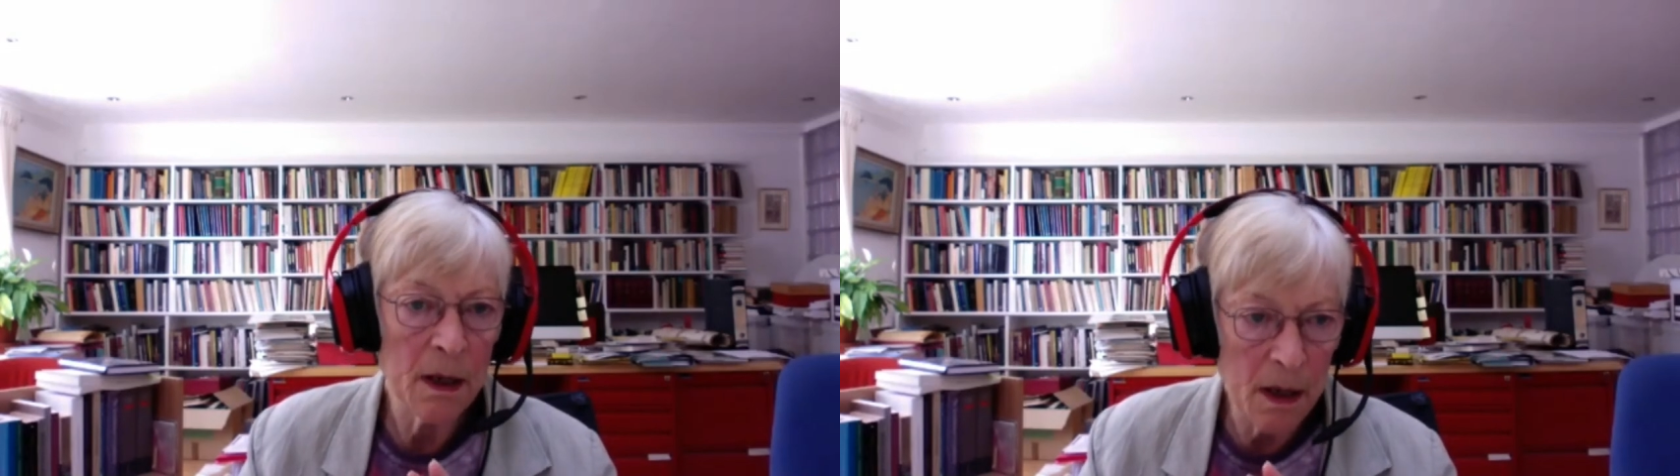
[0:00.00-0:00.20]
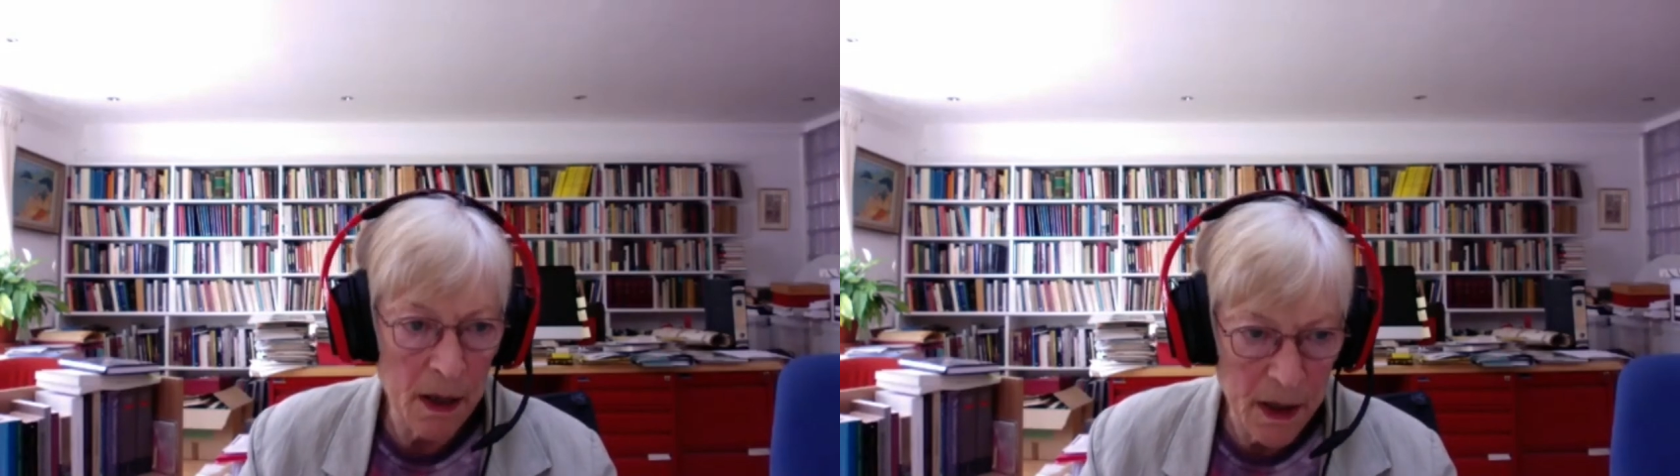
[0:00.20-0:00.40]

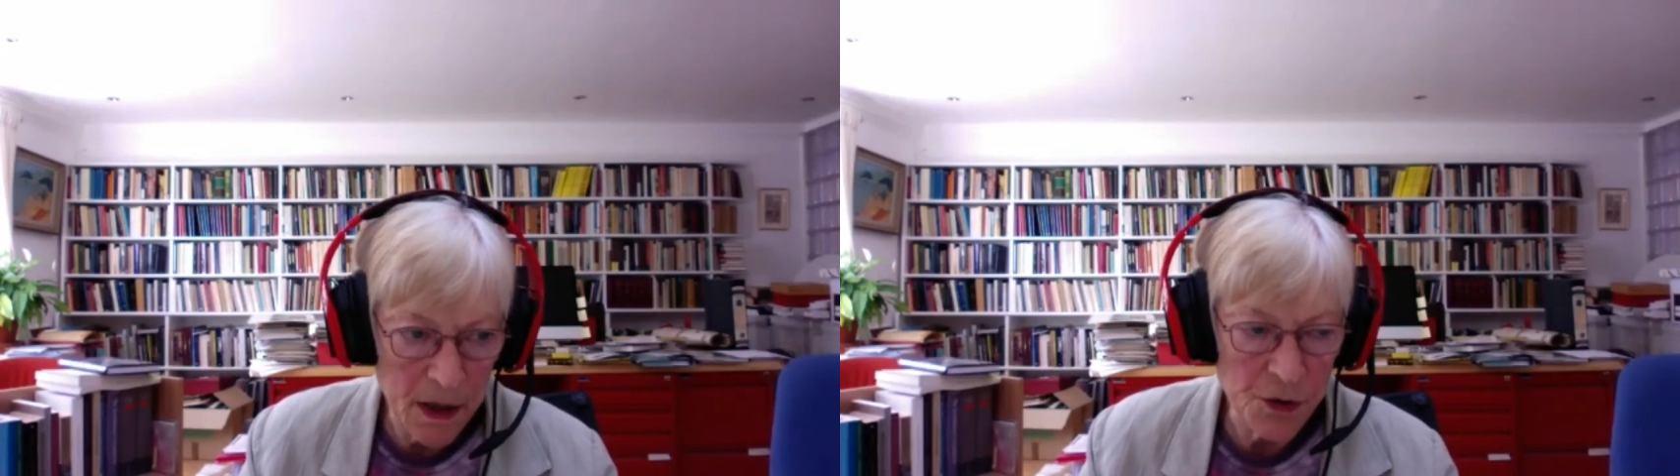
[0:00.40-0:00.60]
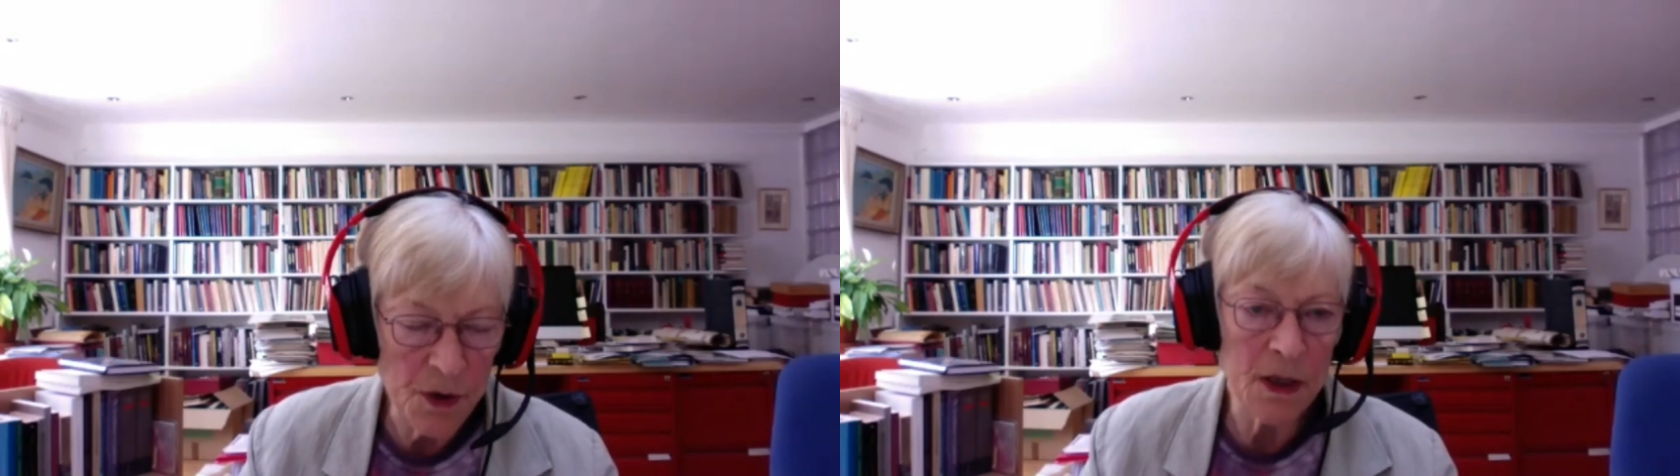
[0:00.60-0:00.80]

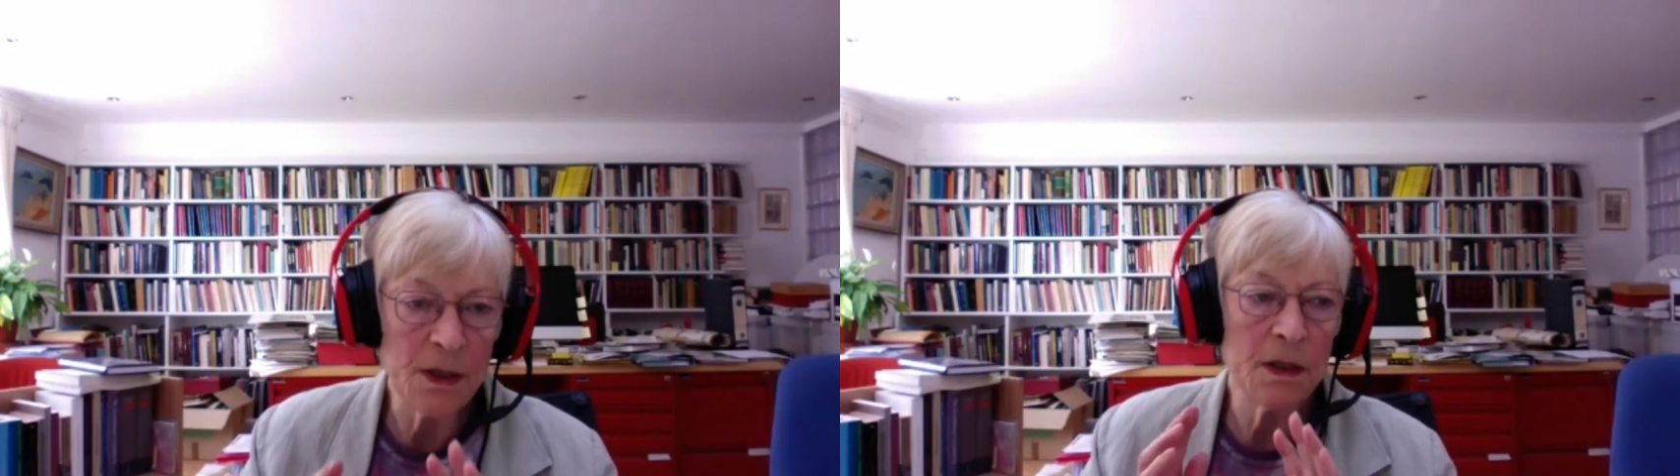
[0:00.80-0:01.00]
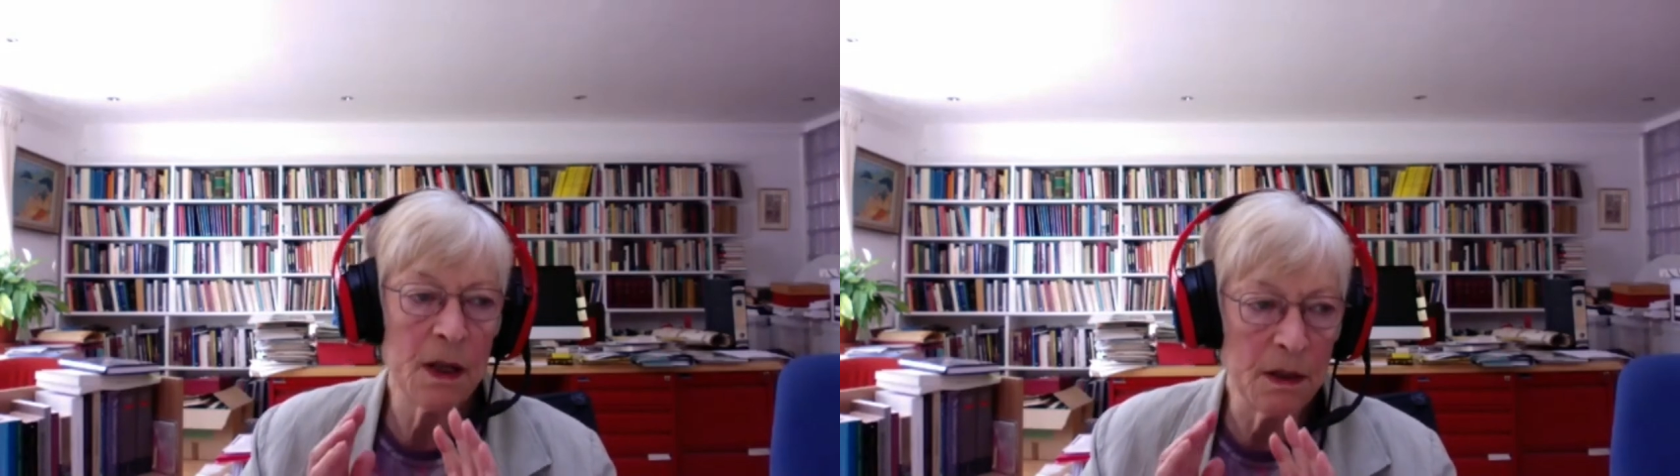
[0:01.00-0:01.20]

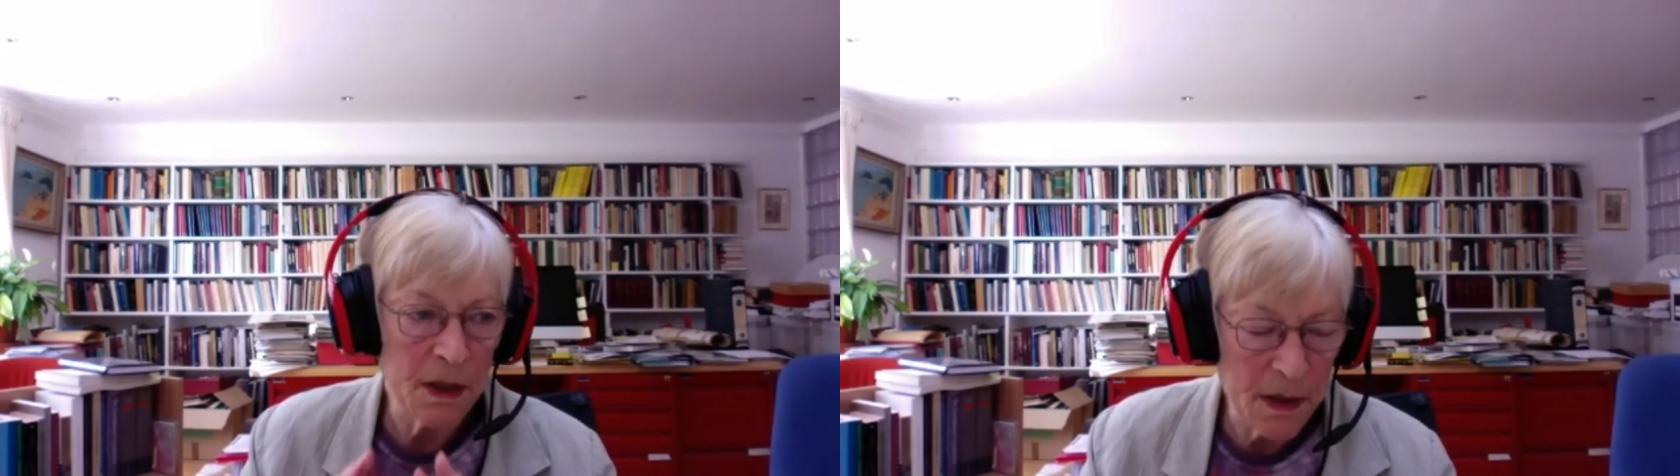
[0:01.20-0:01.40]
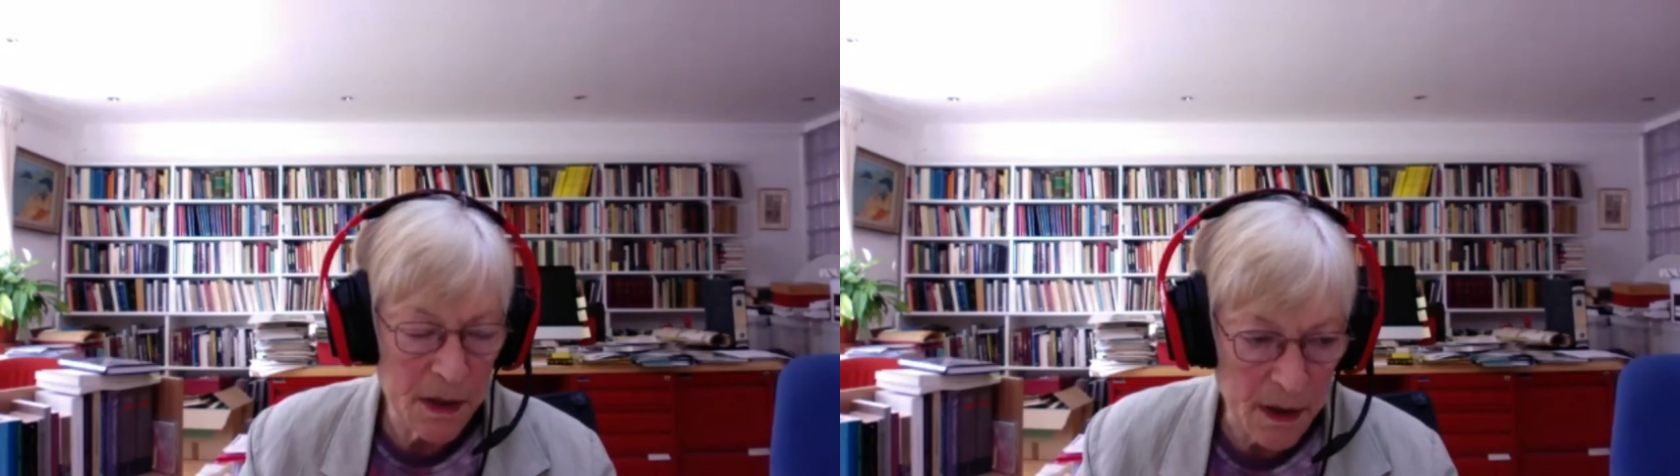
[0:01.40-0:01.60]
uneducated and
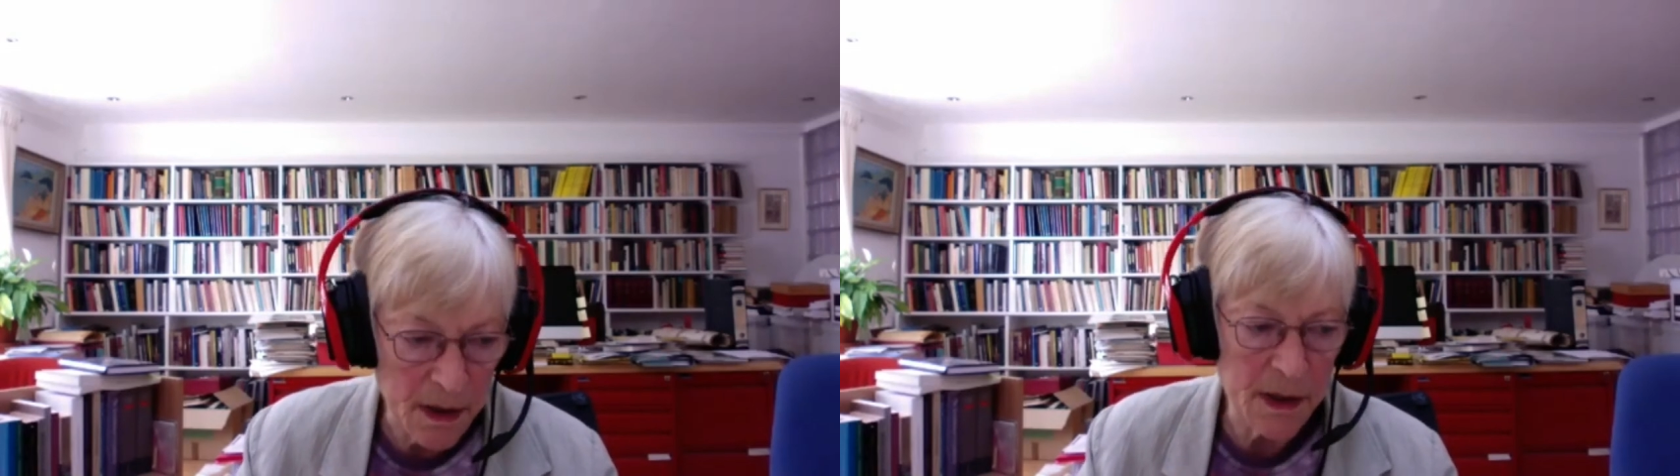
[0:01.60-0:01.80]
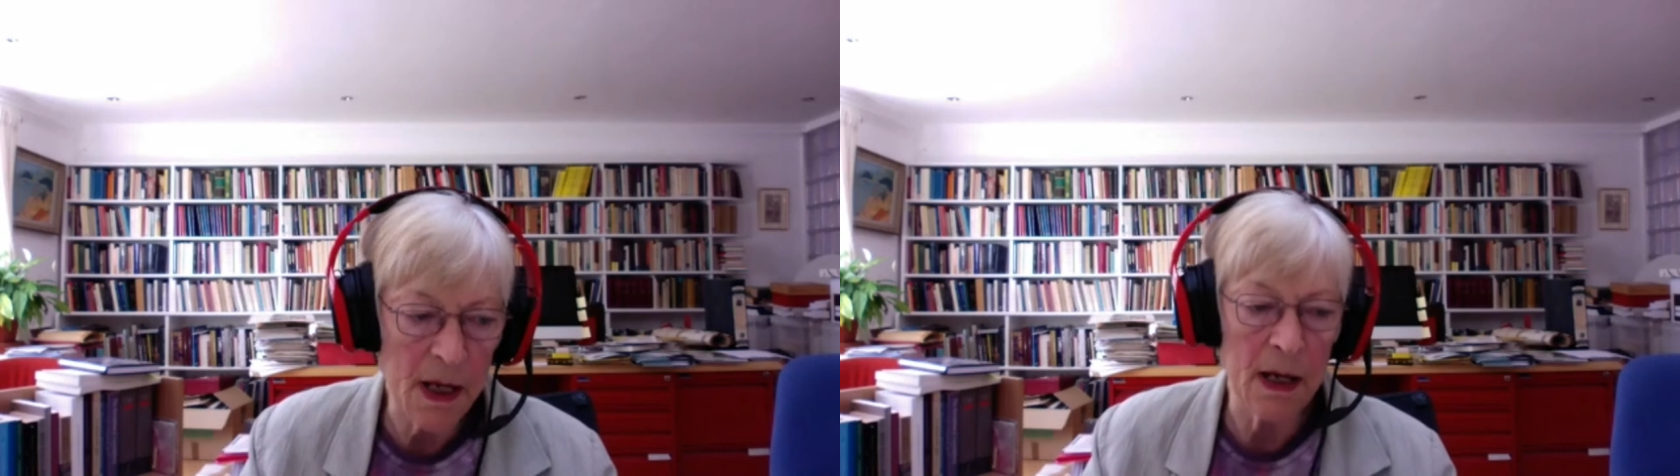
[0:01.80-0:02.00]
didn't
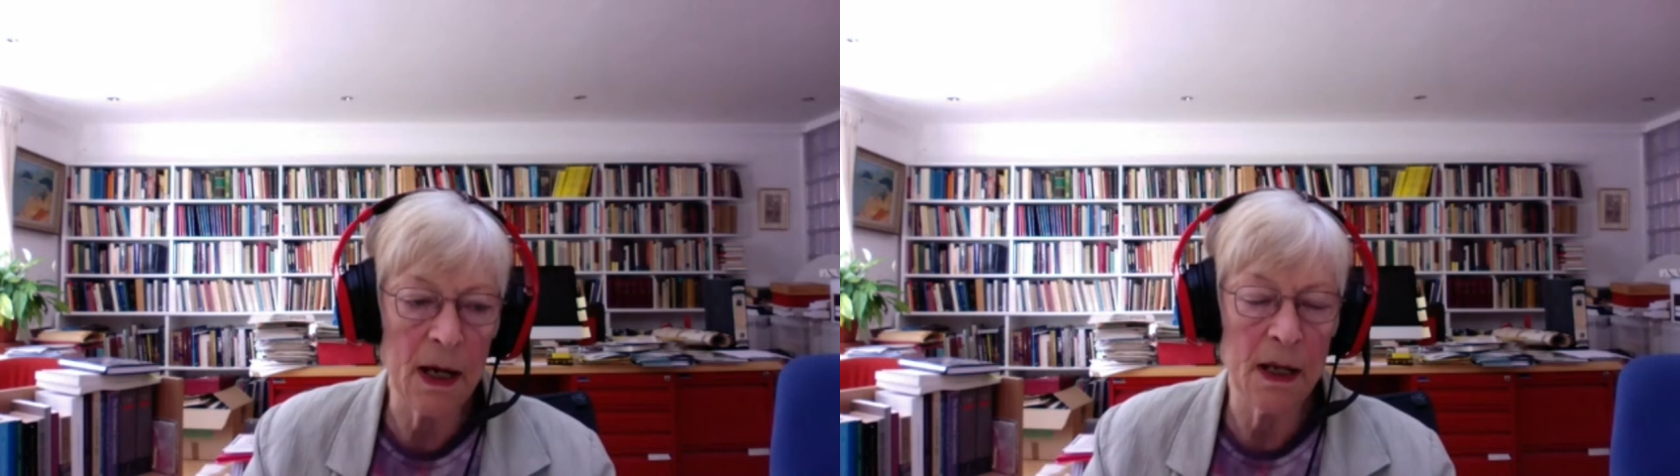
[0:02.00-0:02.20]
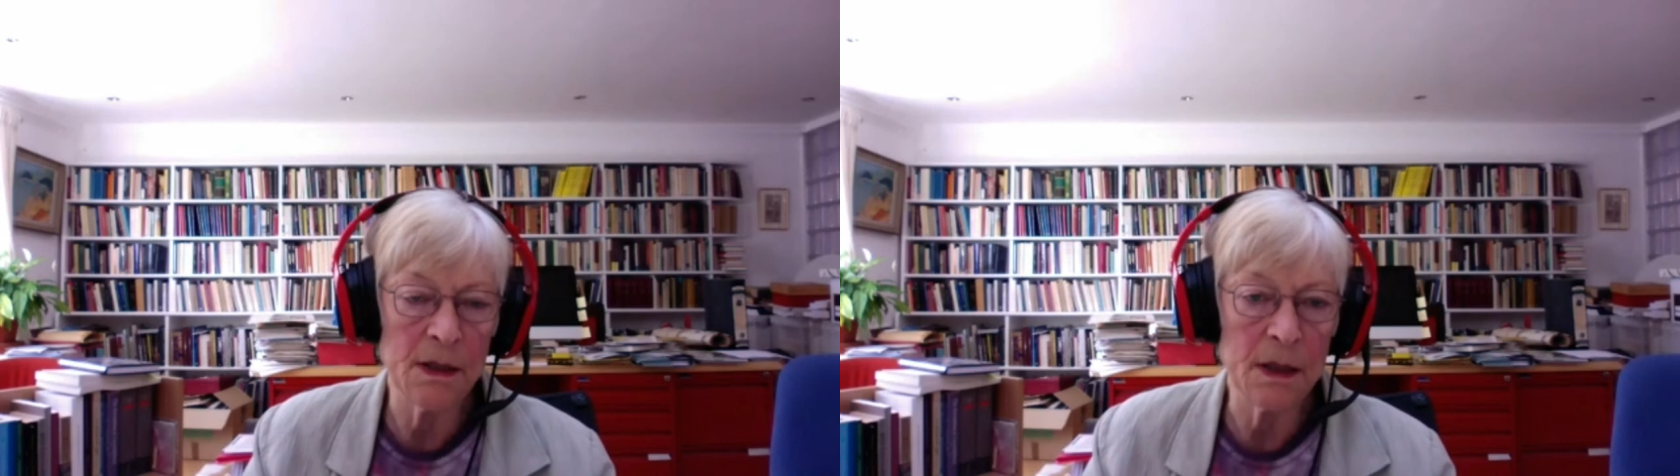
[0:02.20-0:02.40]
understand
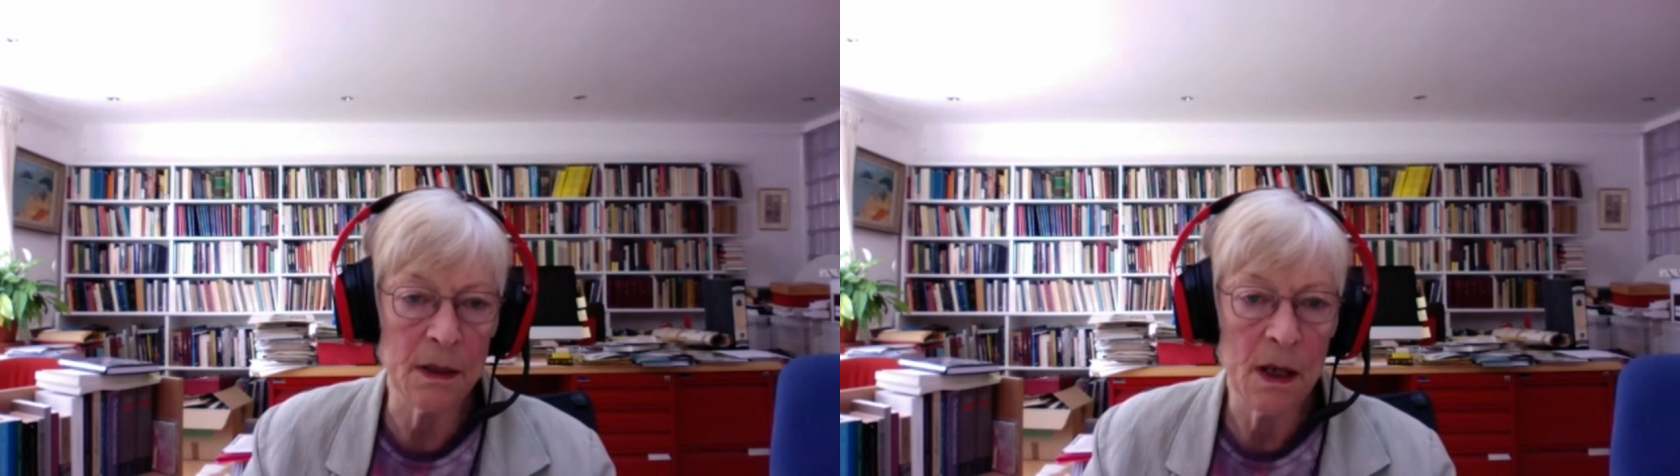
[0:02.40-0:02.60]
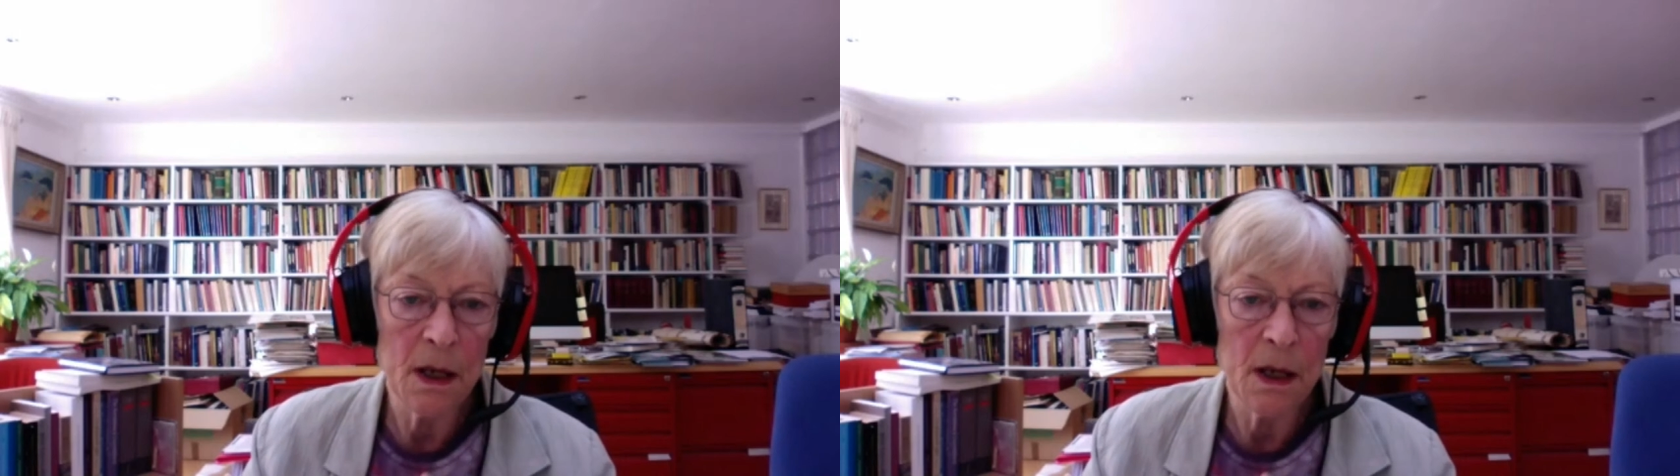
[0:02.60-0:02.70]
Latin